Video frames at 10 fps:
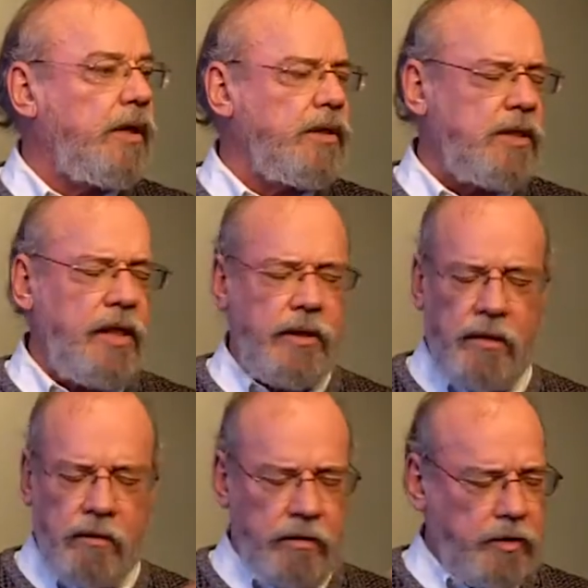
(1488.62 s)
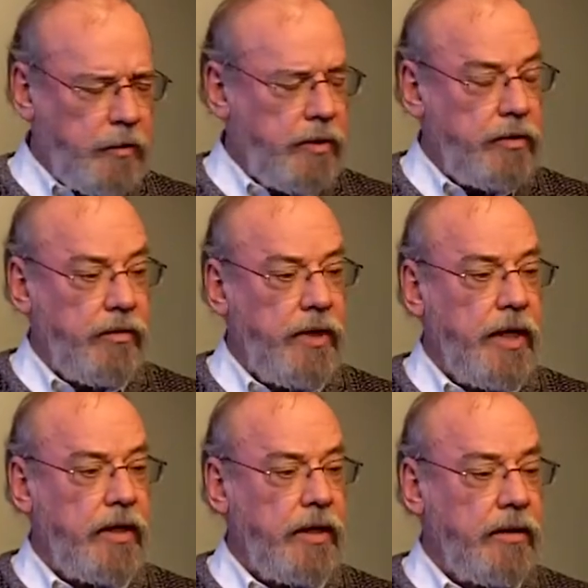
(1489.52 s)
And just let the Holy Spirit do
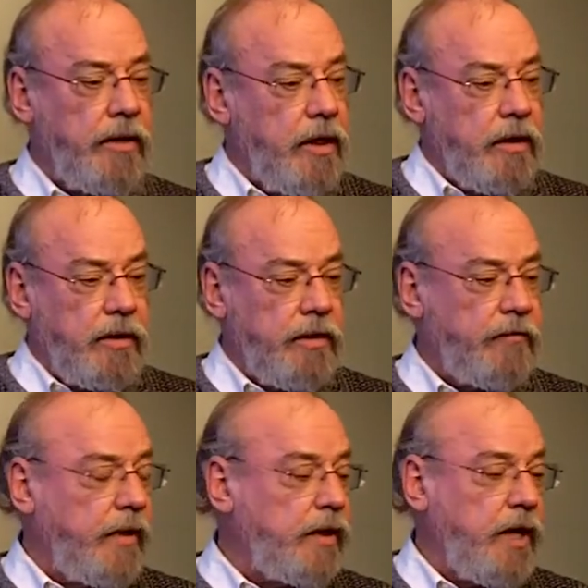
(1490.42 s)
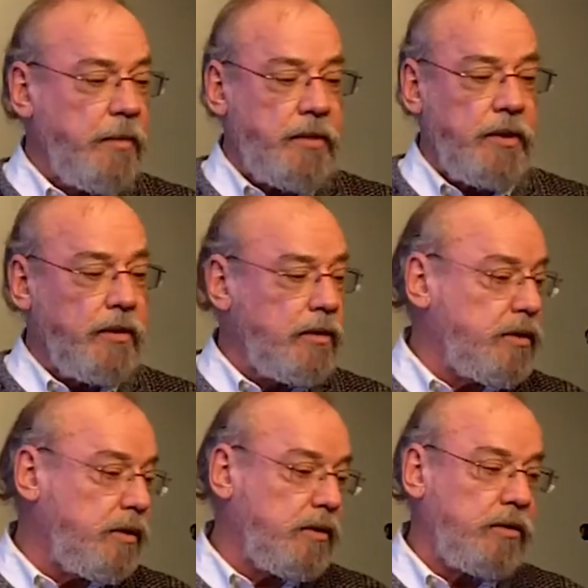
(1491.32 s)
that and identify the
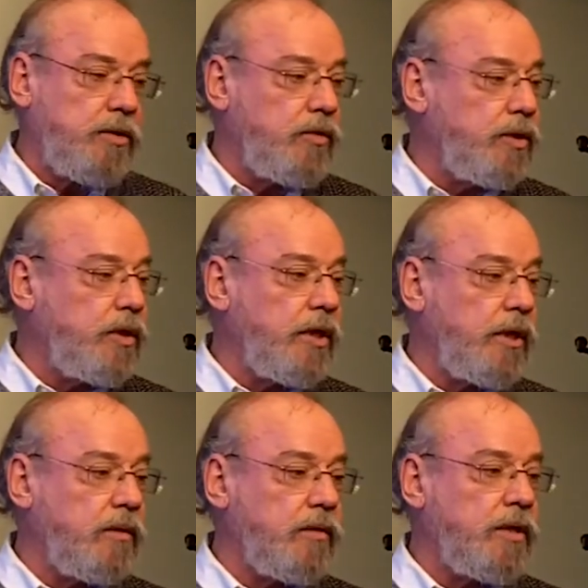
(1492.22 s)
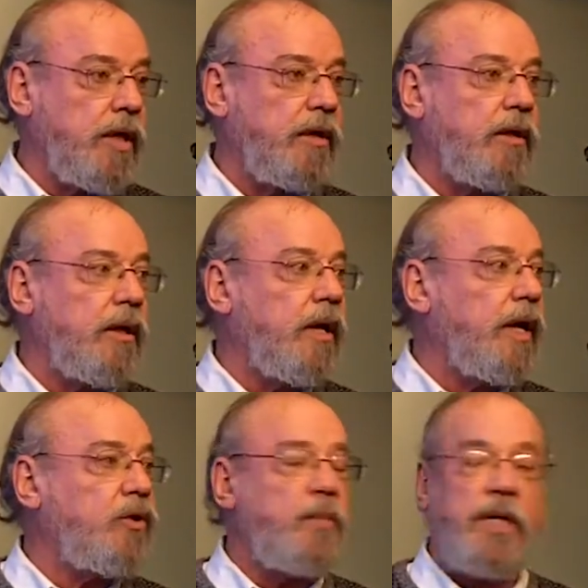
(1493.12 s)
obstacles and choose to take those down
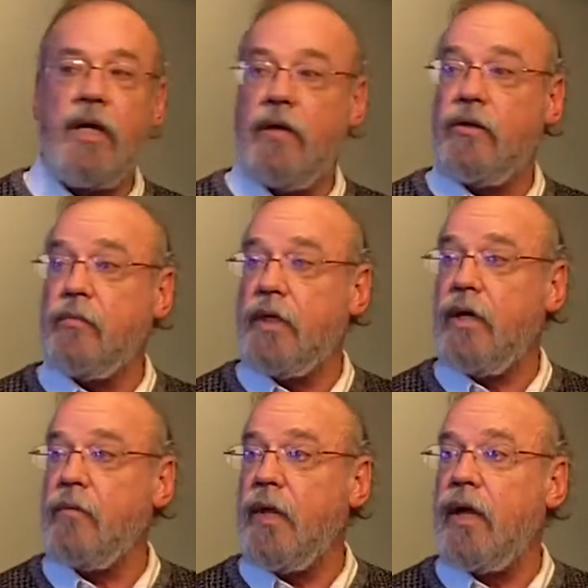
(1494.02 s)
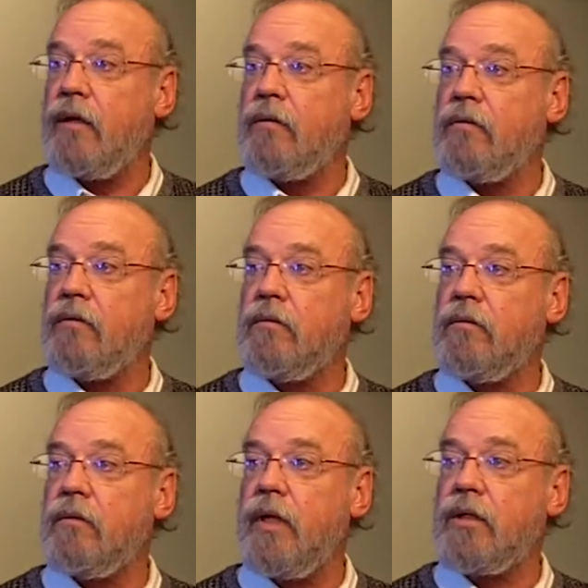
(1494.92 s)
And you'll become that
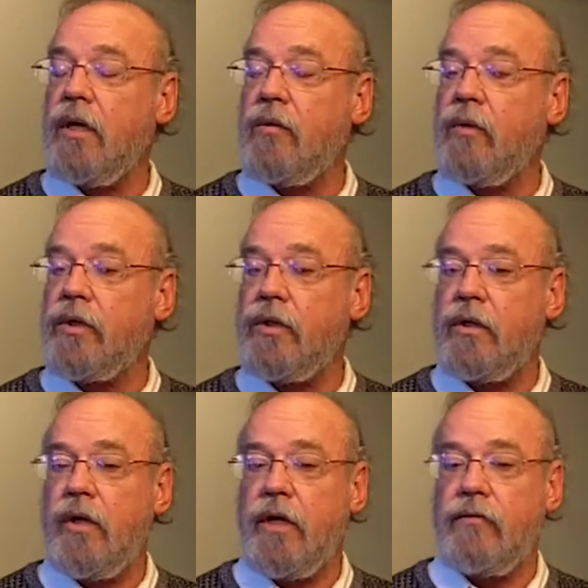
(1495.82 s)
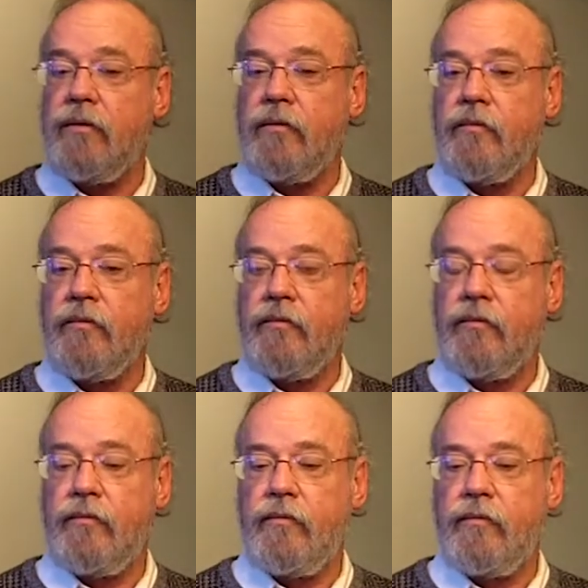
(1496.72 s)
as God works in your life.
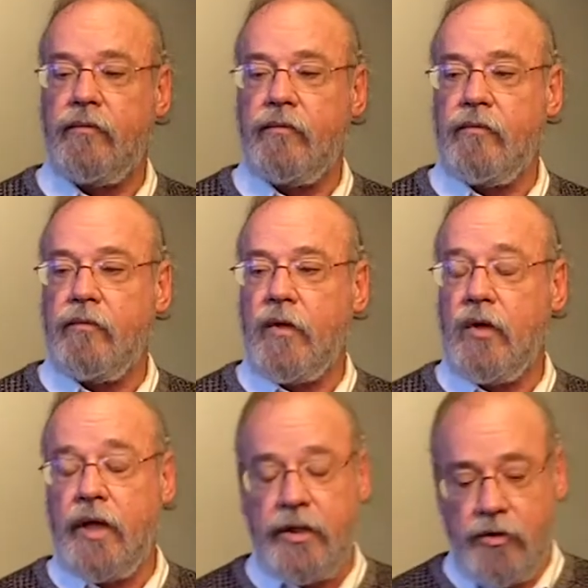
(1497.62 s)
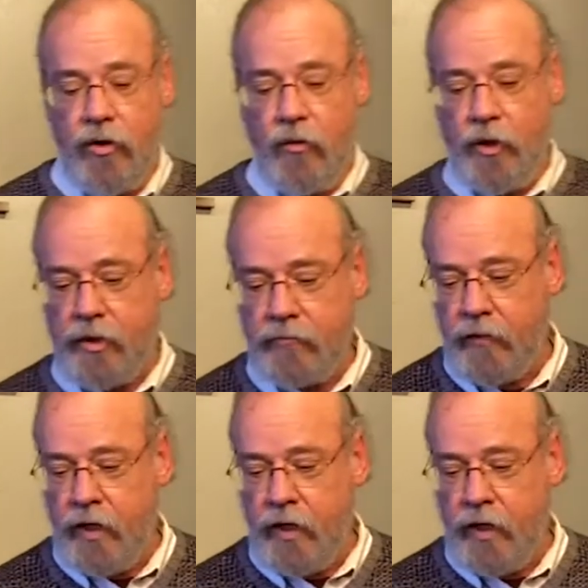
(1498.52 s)
Okay, that's your homework.